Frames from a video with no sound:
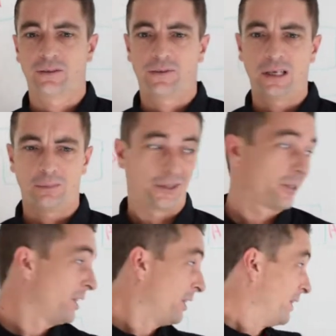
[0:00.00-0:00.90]

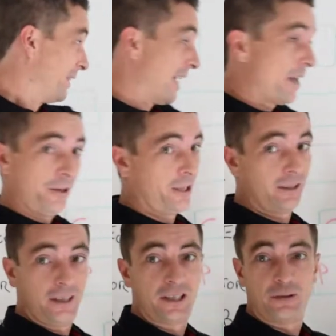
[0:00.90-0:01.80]
development. Everything
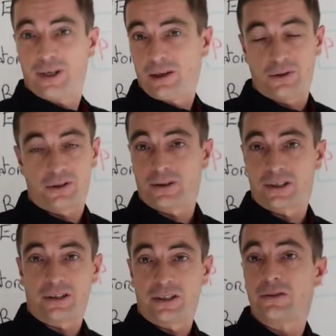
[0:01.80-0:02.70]
needs to be outsourced,
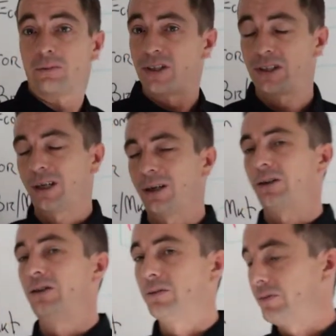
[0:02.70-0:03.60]
guys, from start
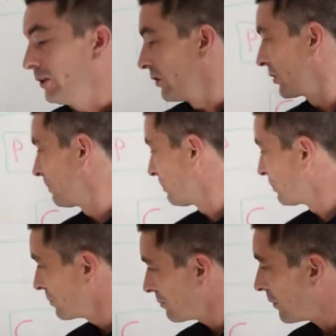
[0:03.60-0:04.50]
to finish.
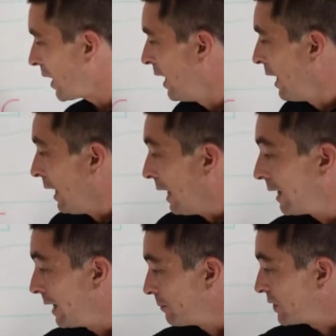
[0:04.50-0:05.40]

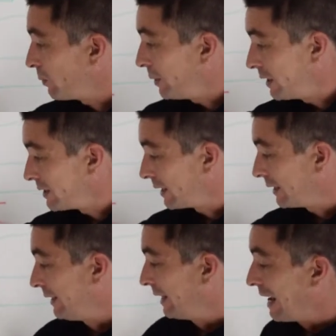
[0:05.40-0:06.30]
So
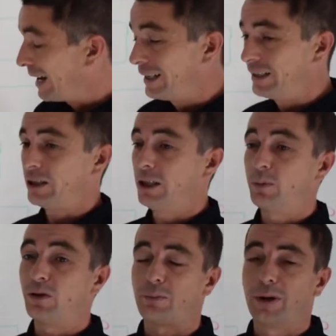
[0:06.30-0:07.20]
basically, any
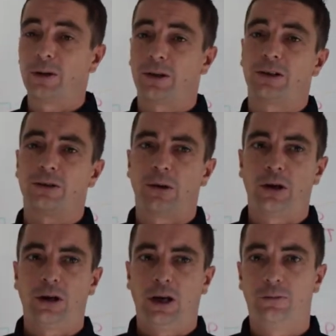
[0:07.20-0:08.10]
type of marketer,
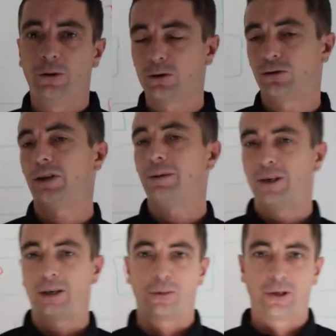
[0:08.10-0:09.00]
if you're trying to
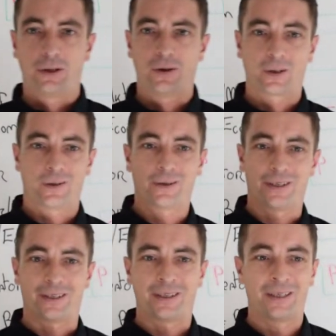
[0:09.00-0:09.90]
make money online,